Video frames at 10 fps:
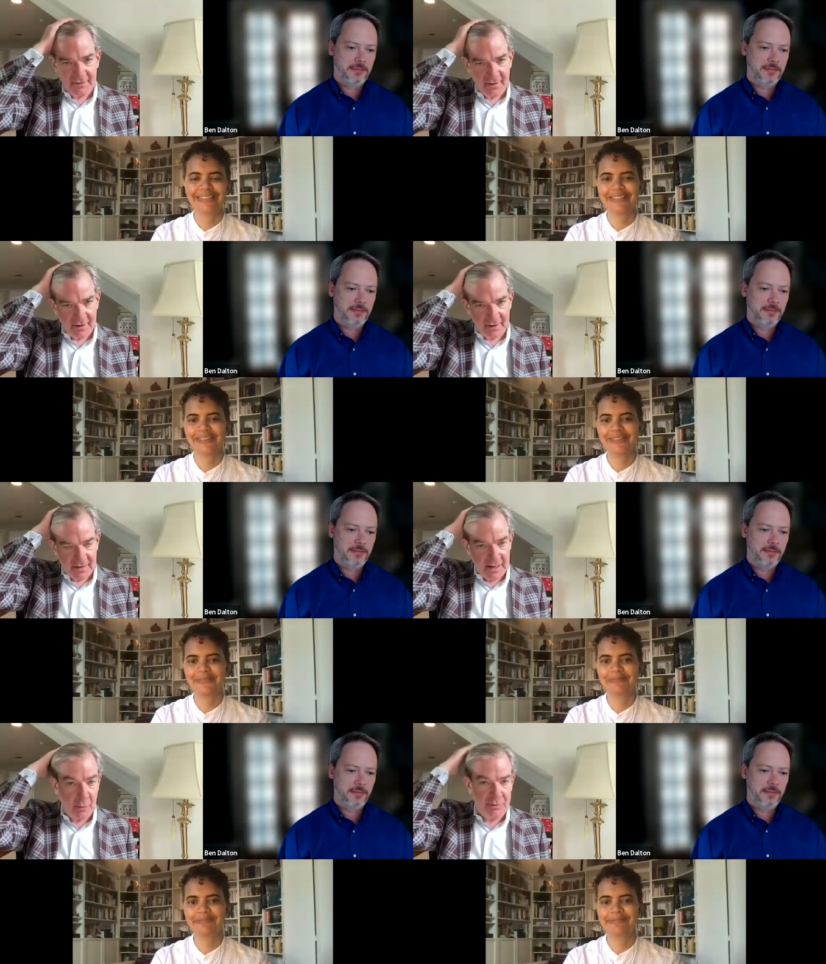Speaker 1: Uh,
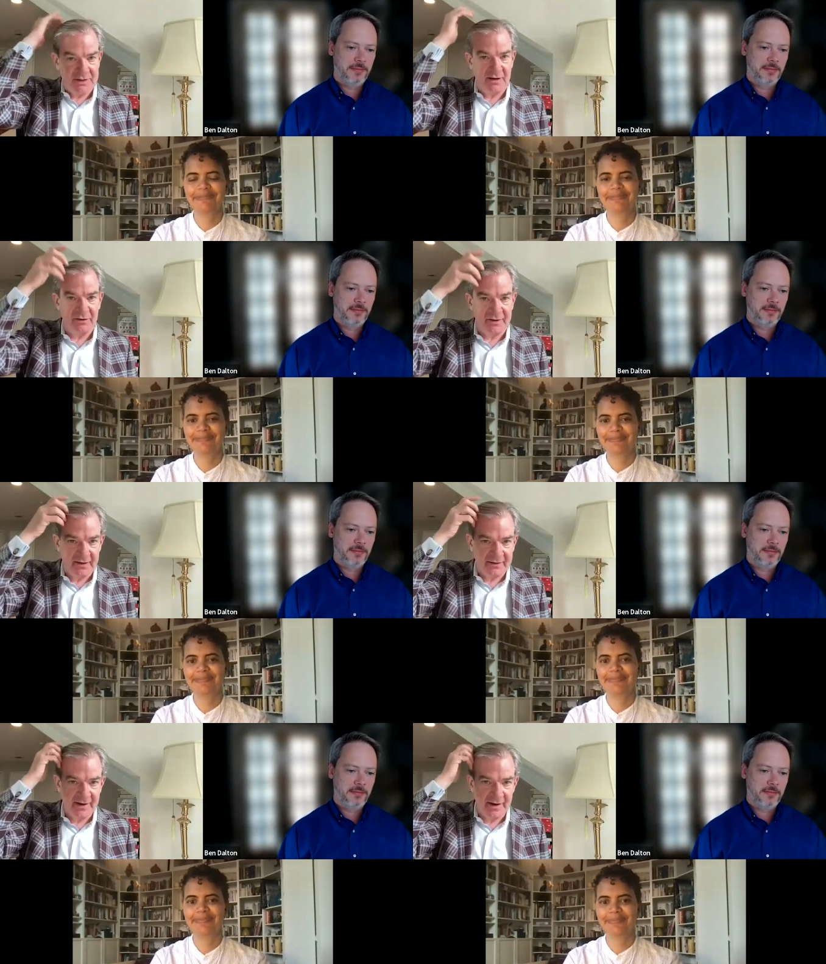he obviously
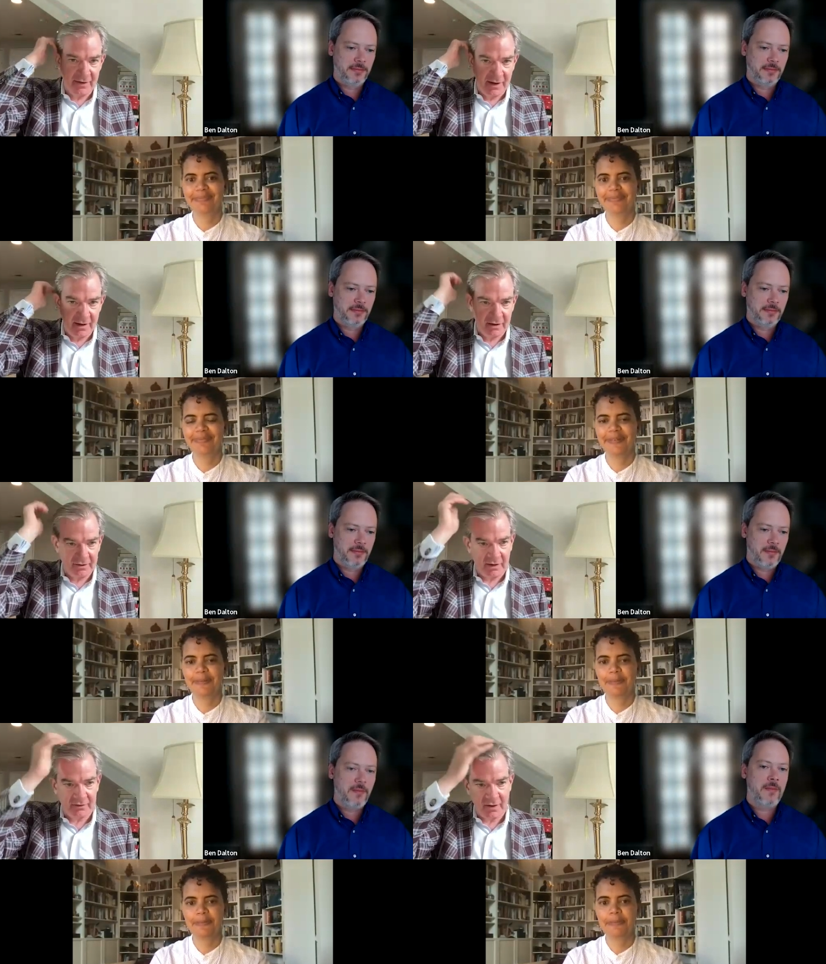understands TV because
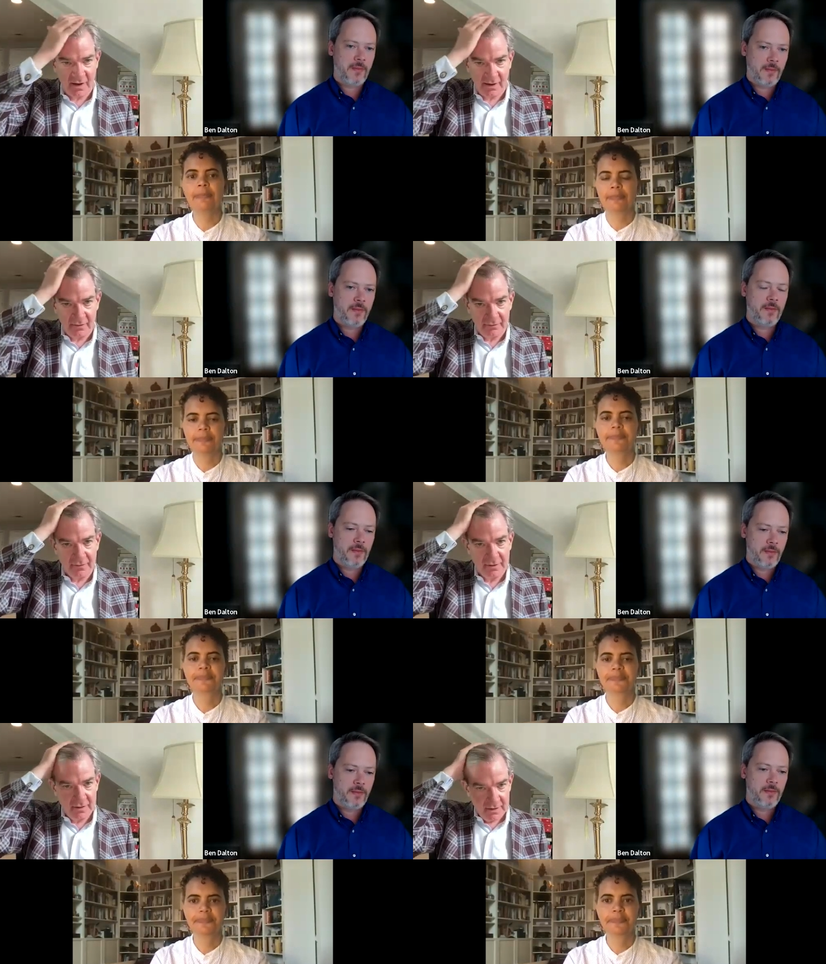that's the kind of
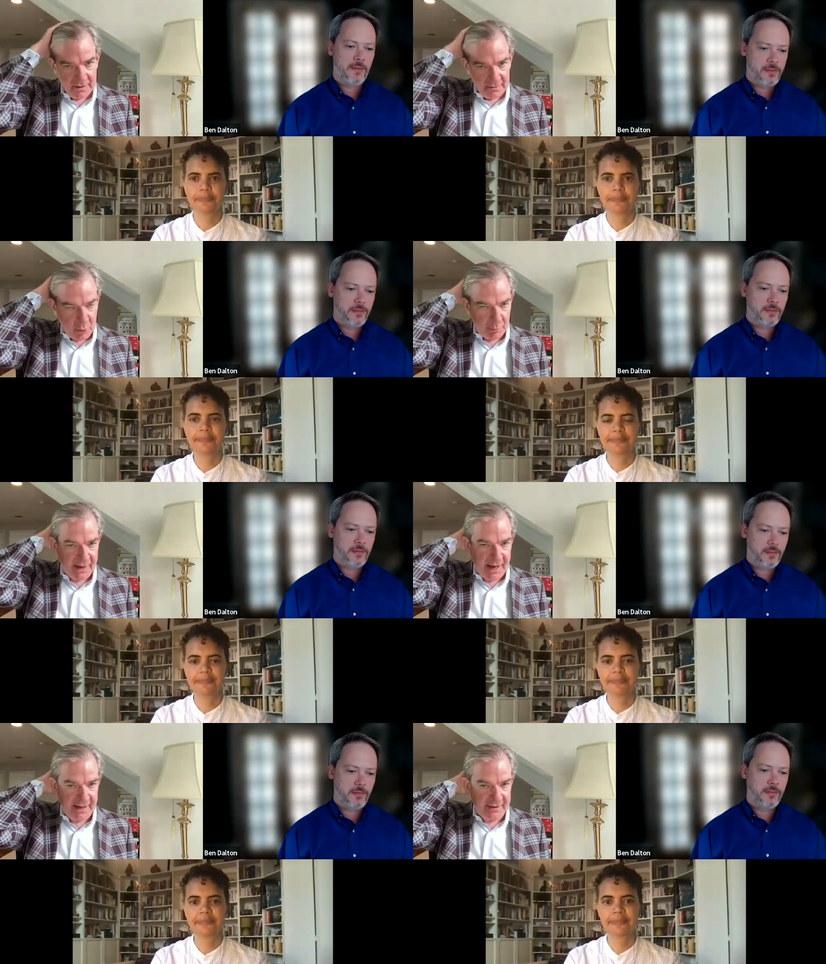
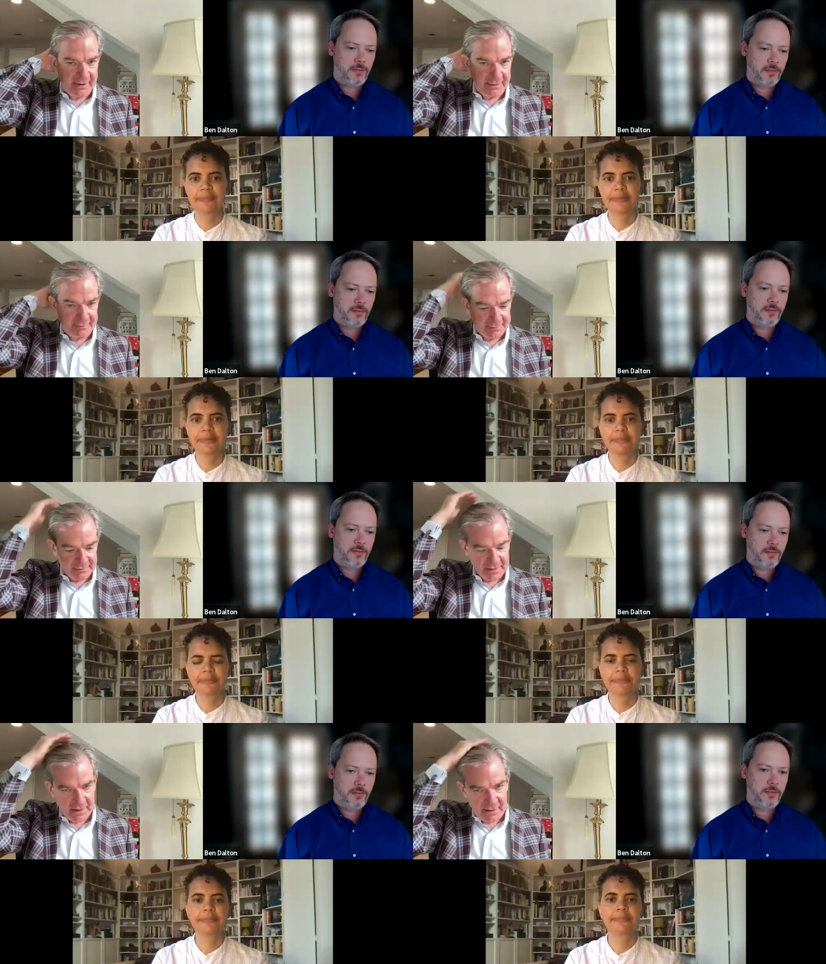propaganda
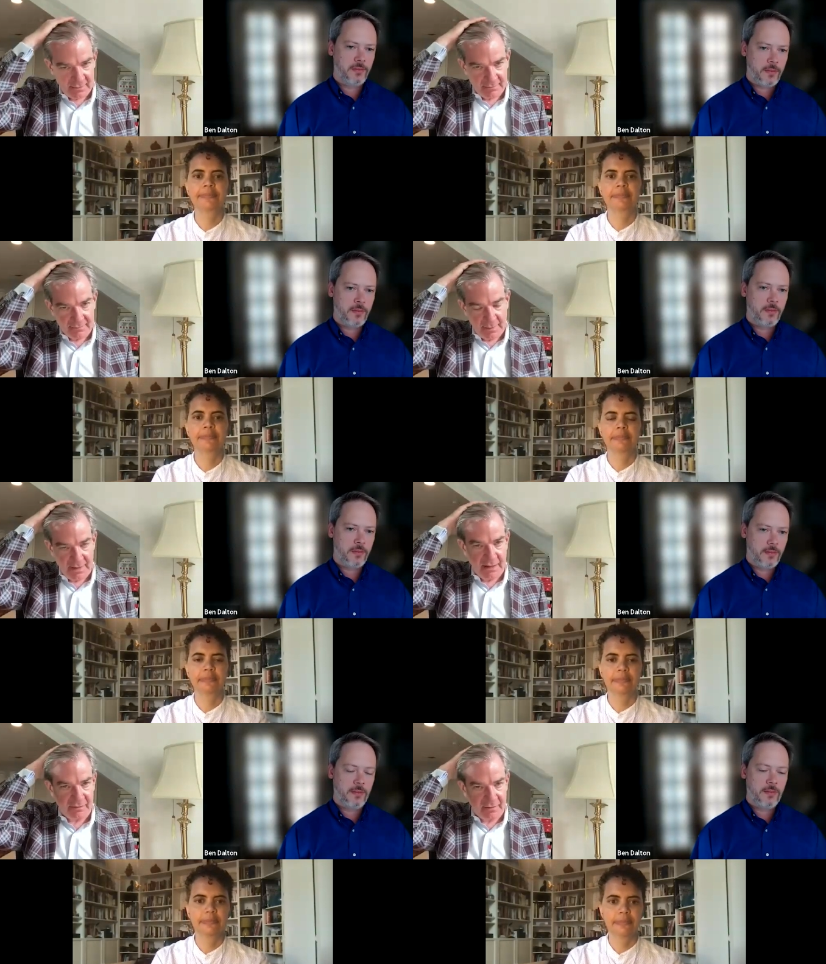uh, I mean,
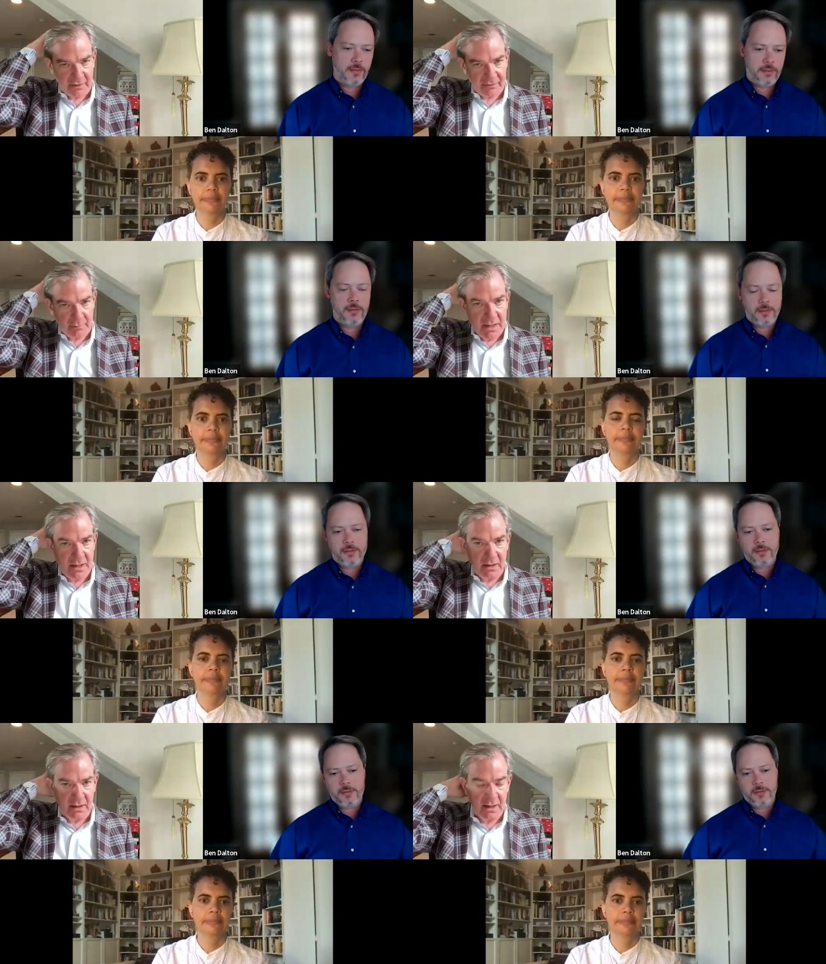that's that's the
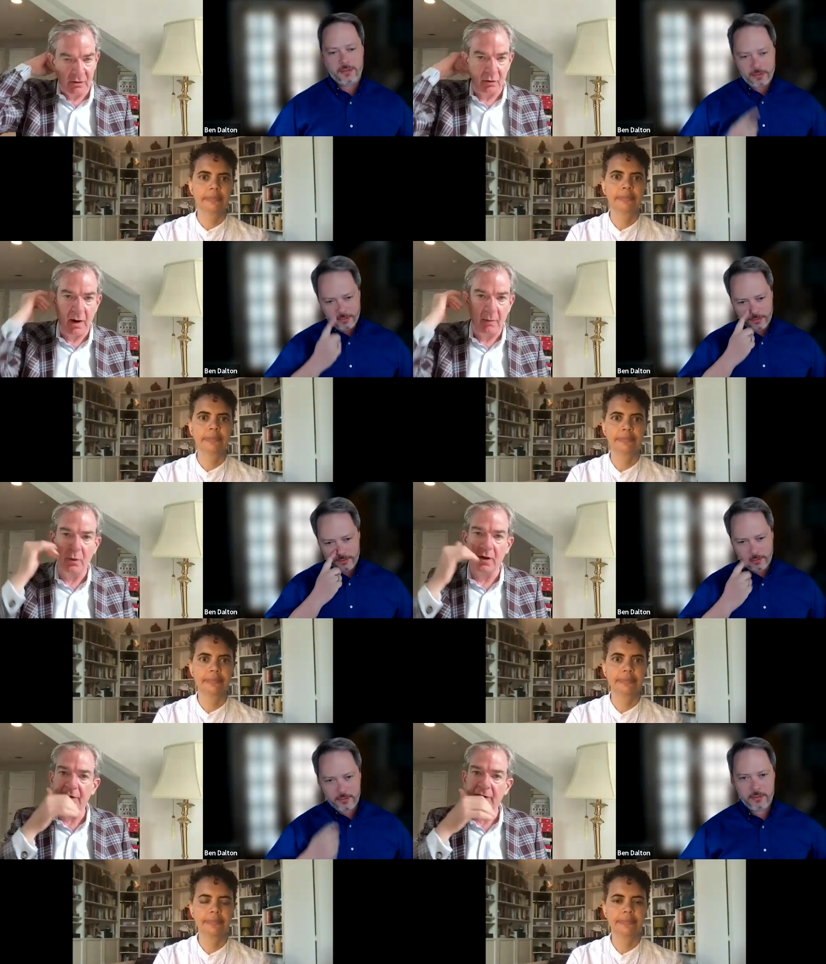media he grew up
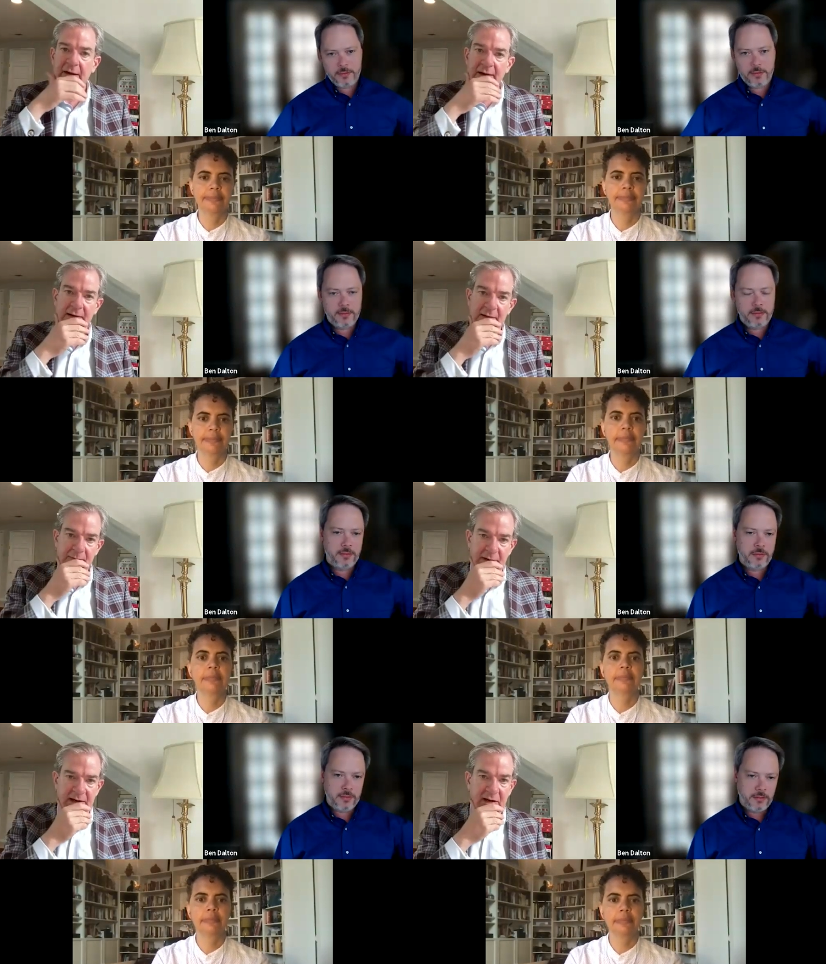with,
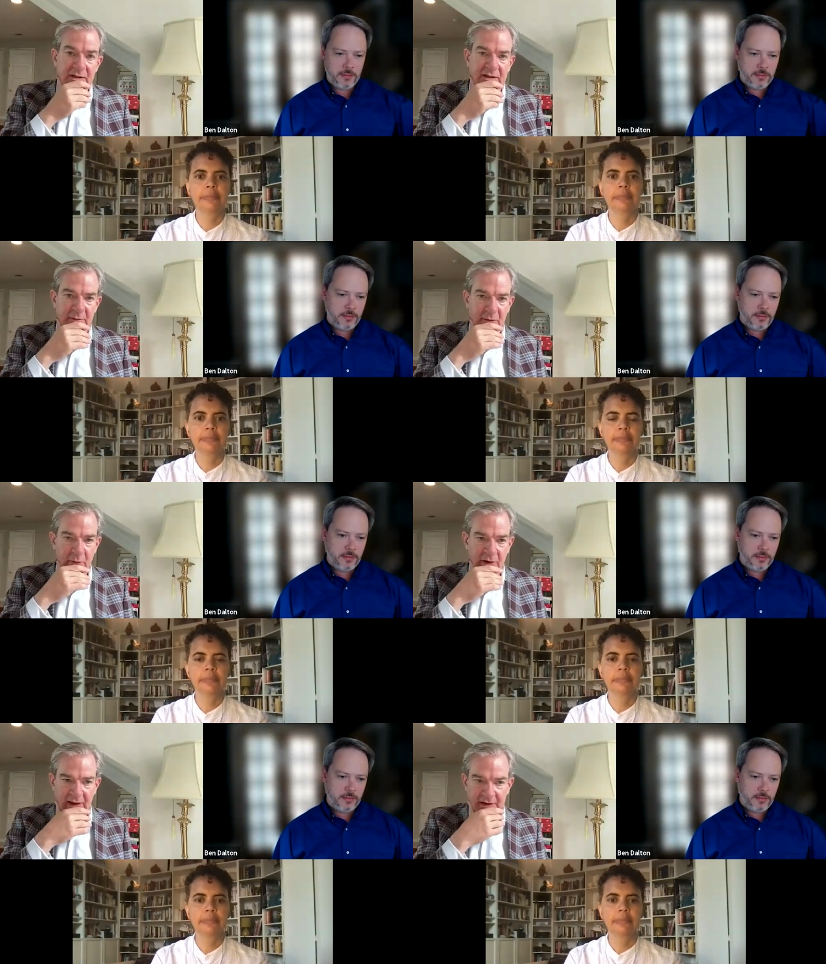but he doesn't seem to
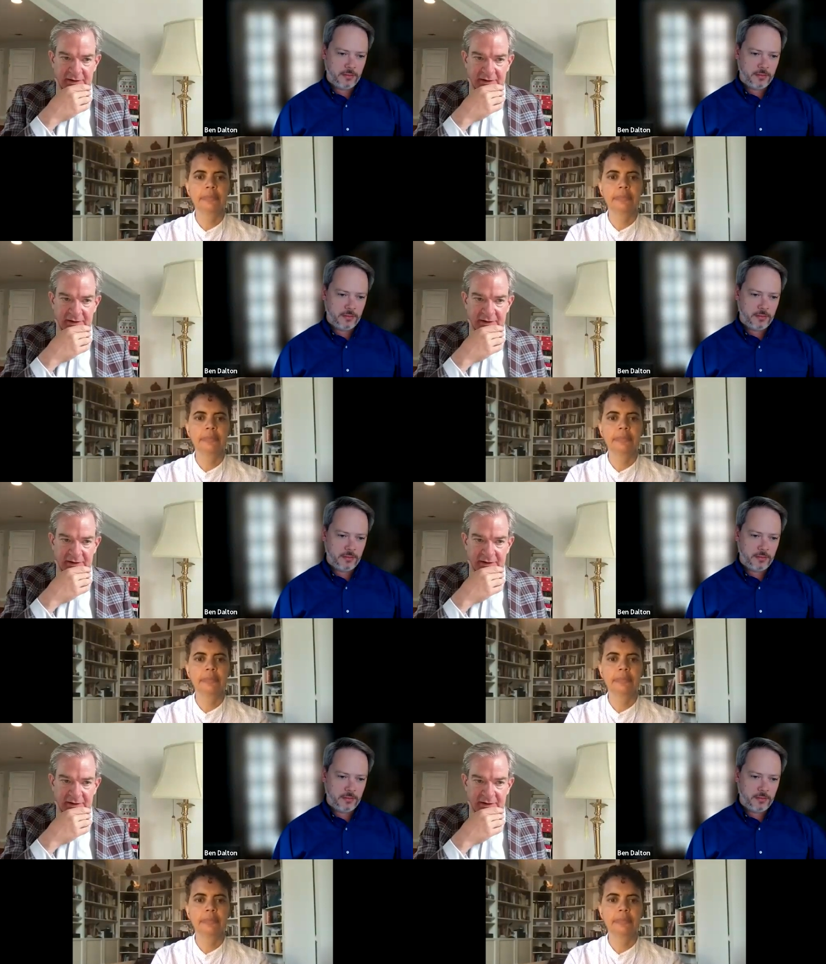really